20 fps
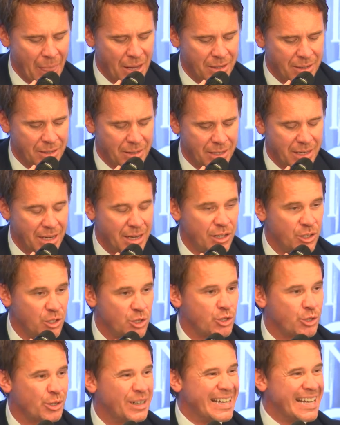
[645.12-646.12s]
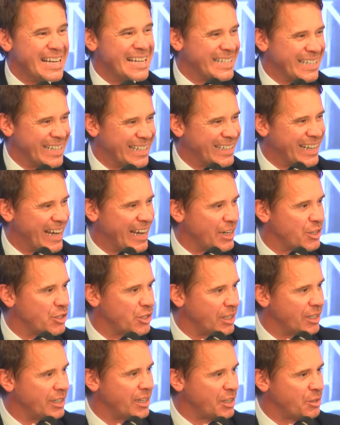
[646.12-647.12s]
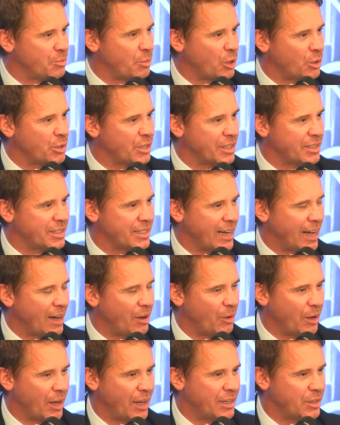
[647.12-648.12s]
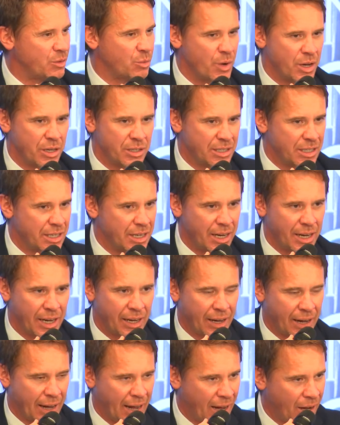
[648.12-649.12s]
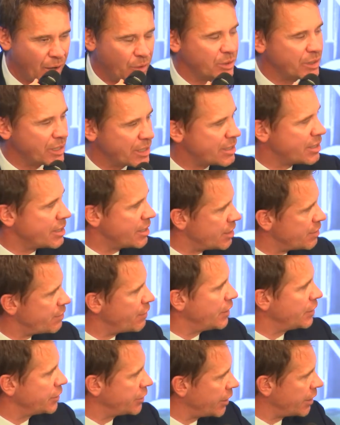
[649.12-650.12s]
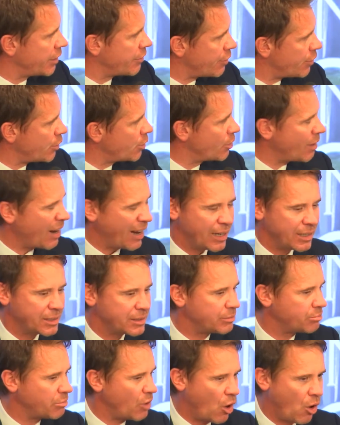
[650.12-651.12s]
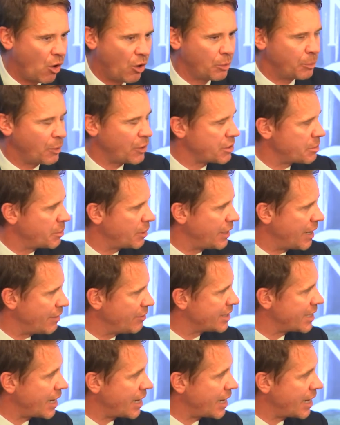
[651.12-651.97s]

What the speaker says: the industry is engaged in this process now, and we are seeing how this is filtering through at all possible levels.